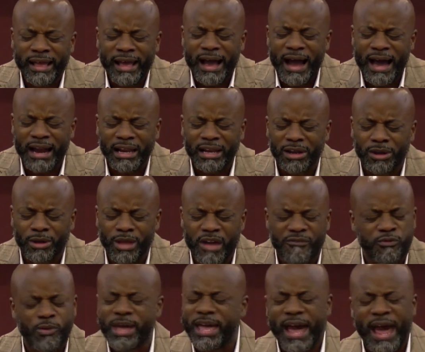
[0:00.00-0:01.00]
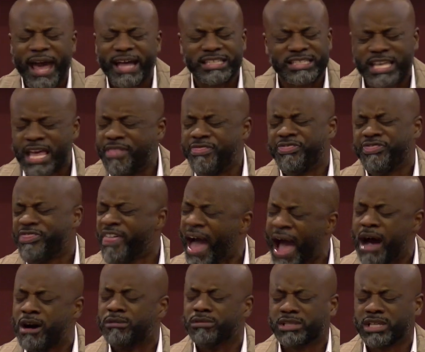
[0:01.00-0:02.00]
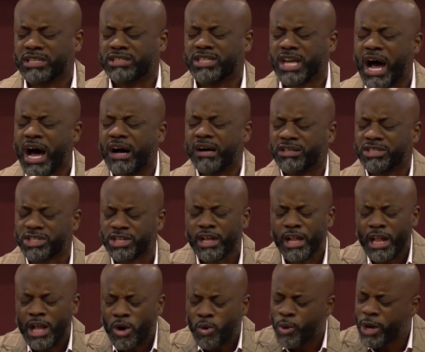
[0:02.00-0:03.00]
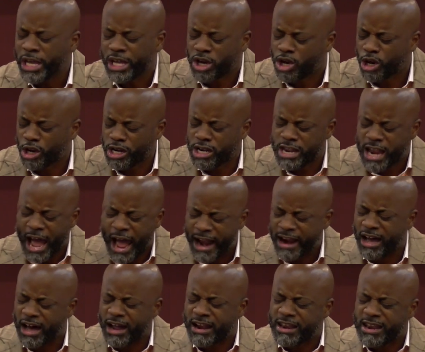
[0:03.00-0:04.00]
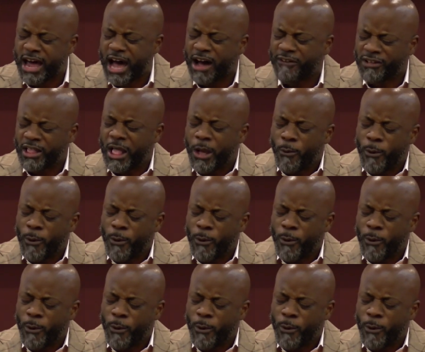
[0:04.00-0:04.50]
Hallelujah. If we had 10,000 tongues, we could not enough.